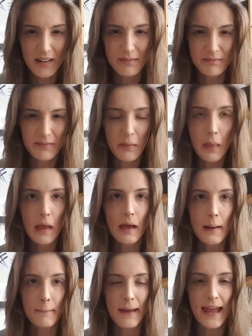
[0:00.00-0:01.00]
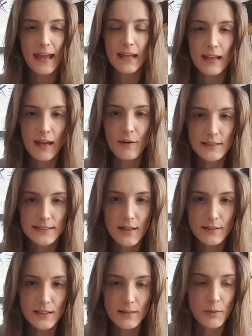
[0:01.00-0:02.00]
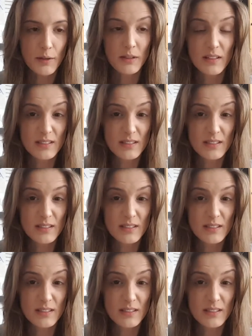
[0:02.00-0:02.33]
I'm hating how I sound at the moment.